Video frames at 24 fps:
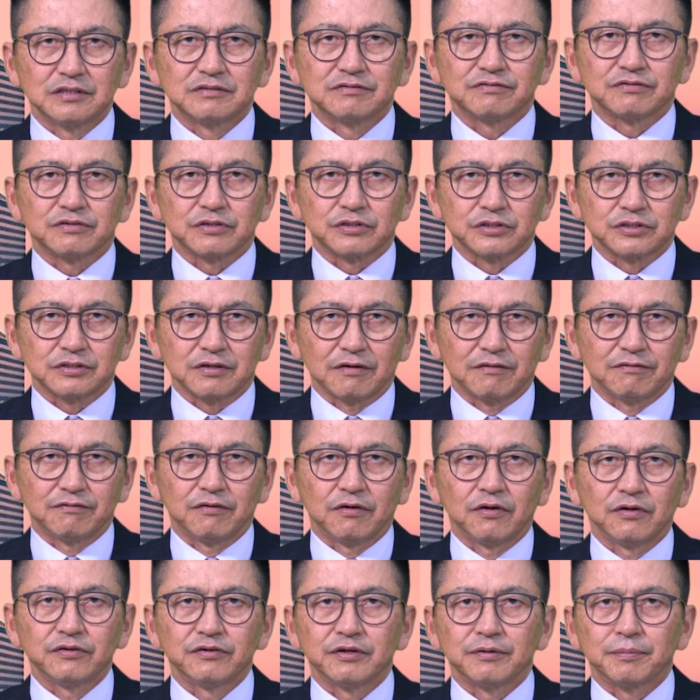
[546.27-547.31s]
first of
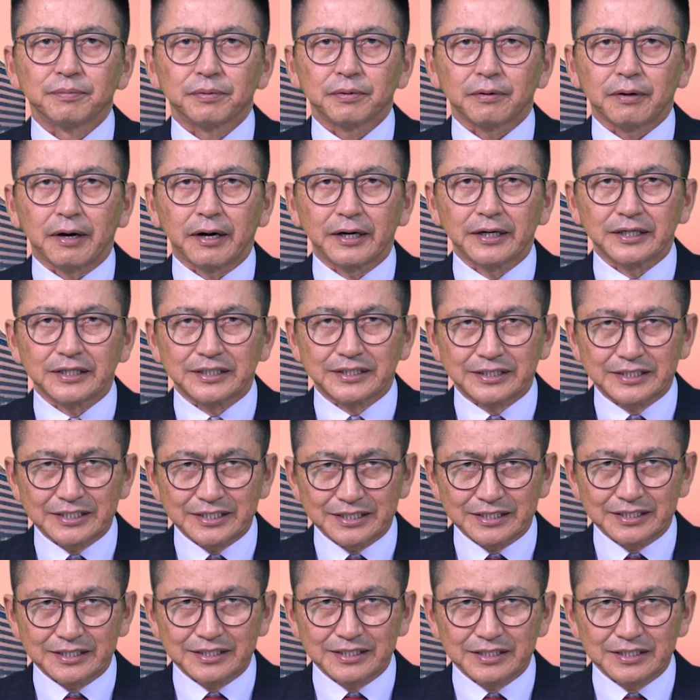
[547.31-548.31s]
all, the priority